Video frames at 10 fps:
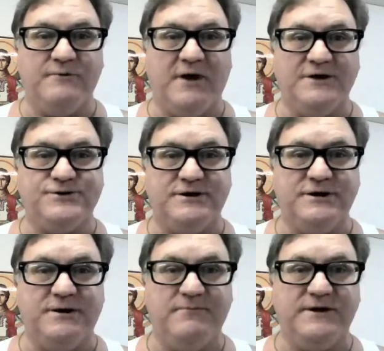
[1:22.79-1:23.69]
when Russia
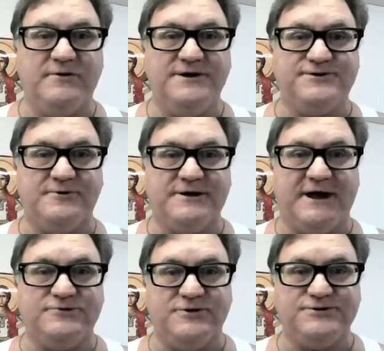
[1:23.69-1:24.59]
and the Middle Eastern
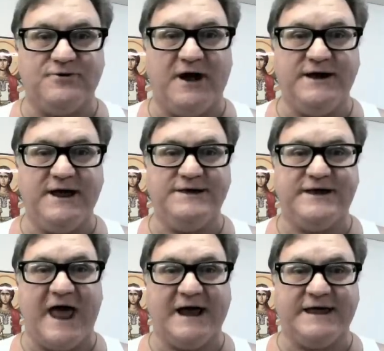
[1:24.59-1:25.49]
countries try to
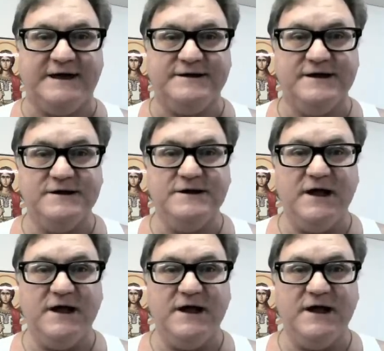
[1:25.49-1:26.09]
attack it,